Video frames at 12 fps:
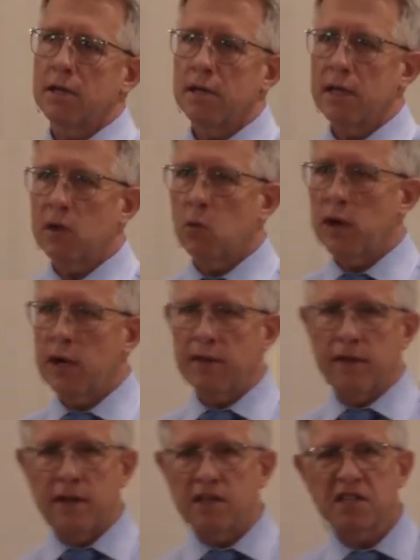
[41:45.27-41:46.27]
in a way
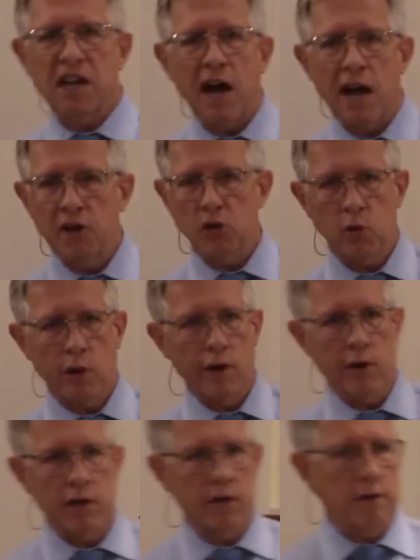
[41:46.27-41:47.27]
that is
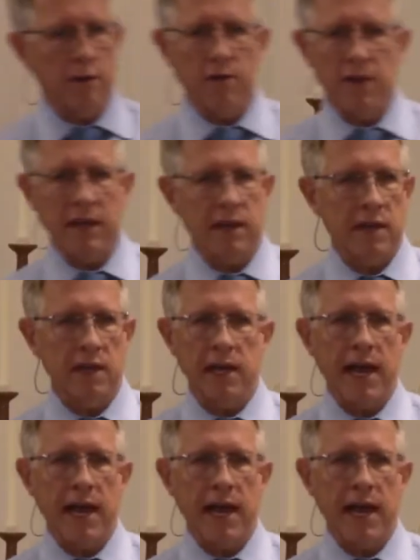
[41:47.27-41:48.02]
contrary to the thinking and